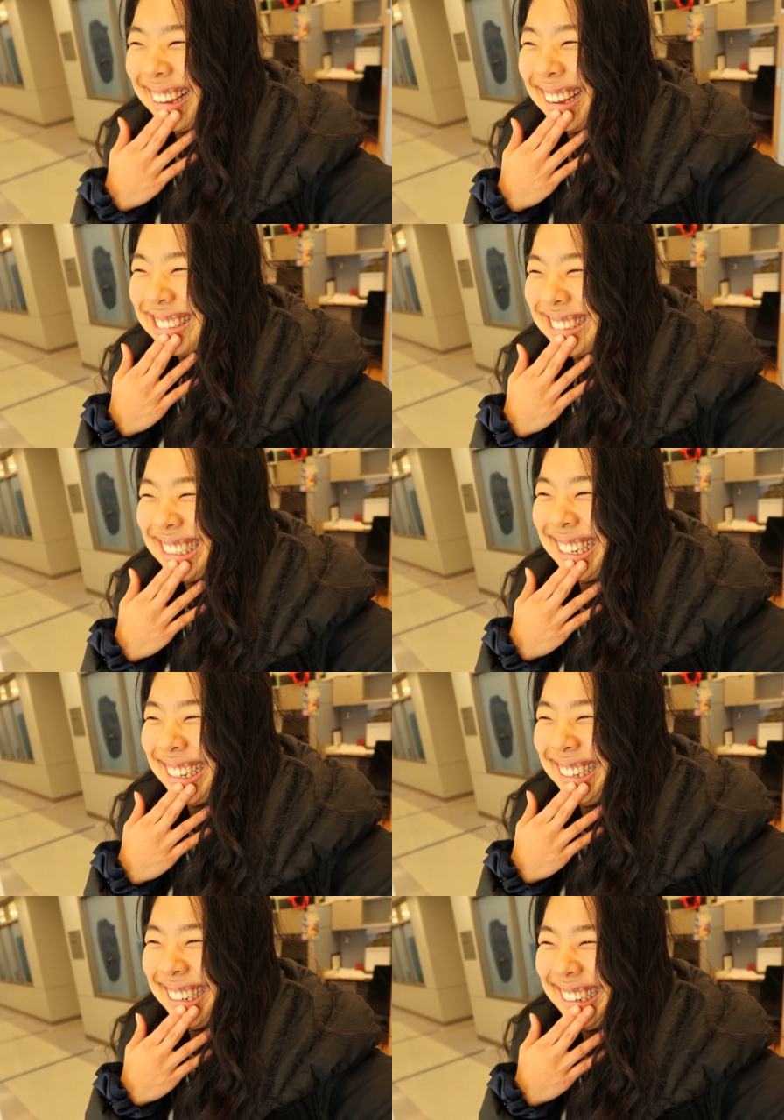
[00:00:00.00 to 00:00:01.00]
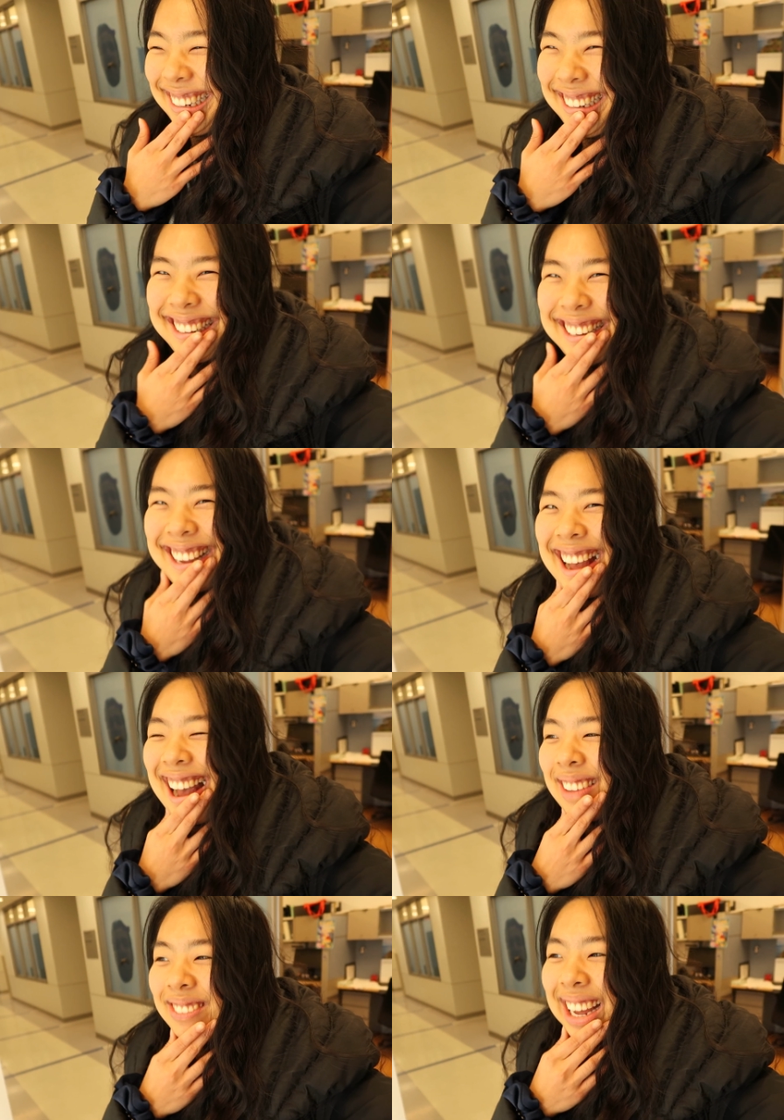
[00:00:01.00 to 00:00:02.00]
Hi, Shreya.
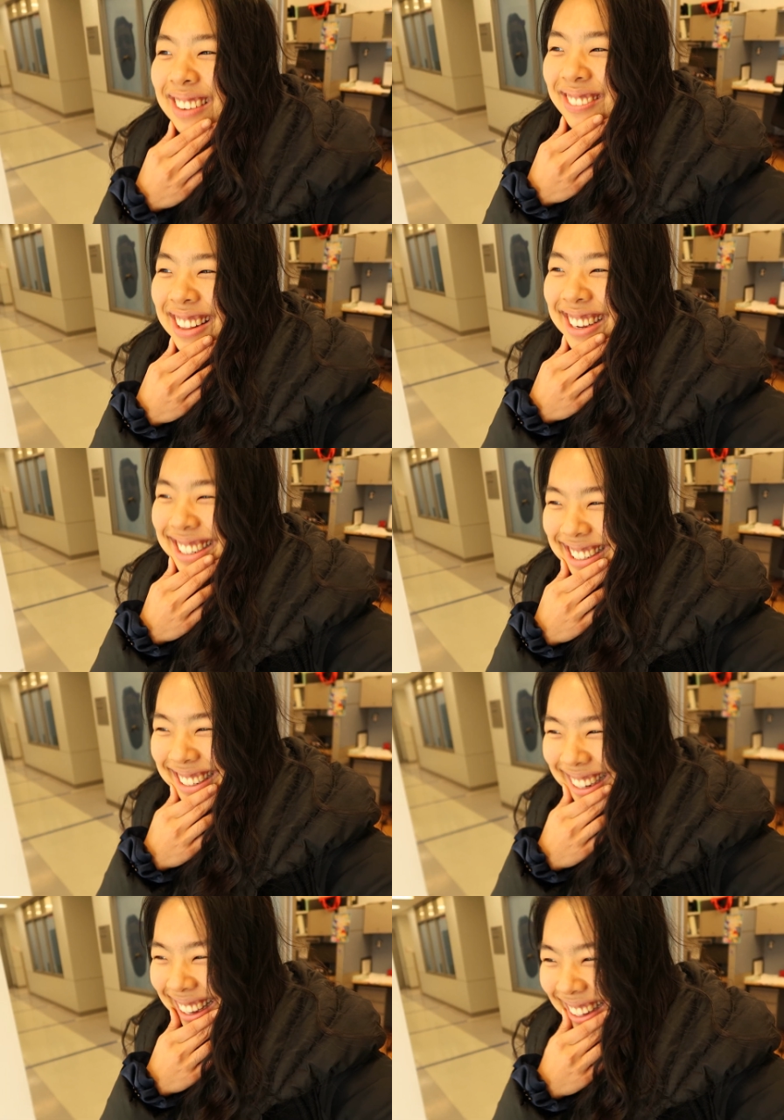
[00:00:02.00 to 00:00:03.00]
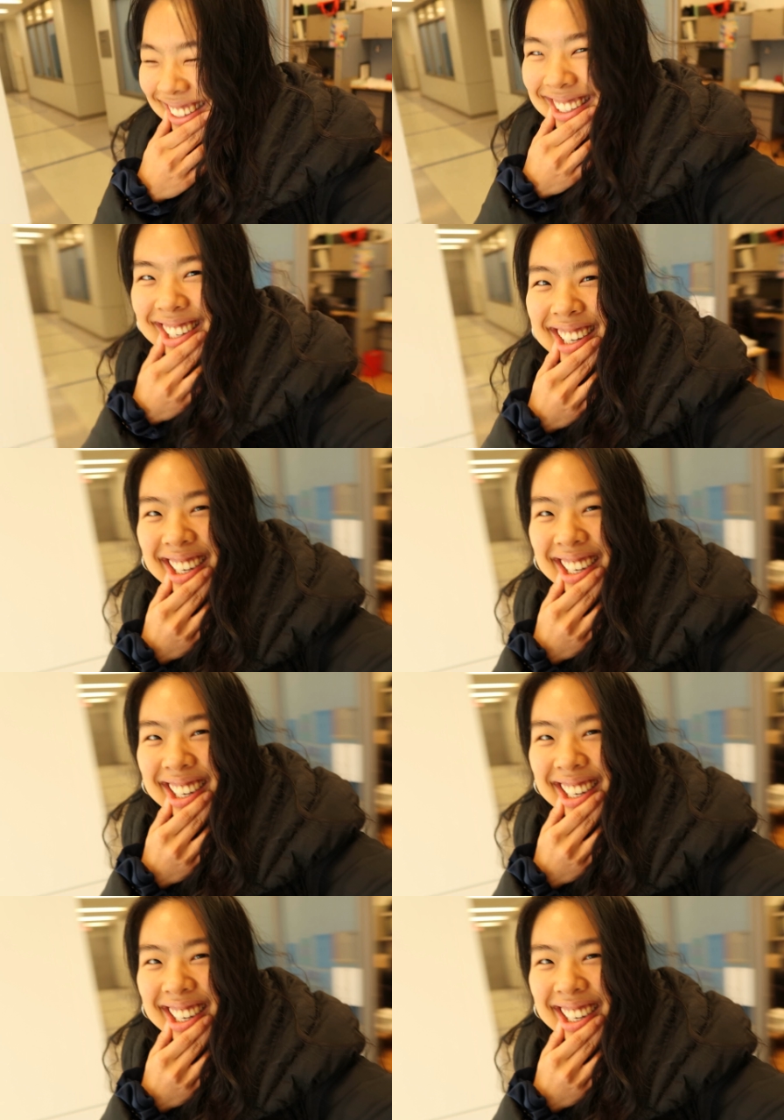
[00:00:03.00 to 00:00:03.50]
I'm back vlogging again.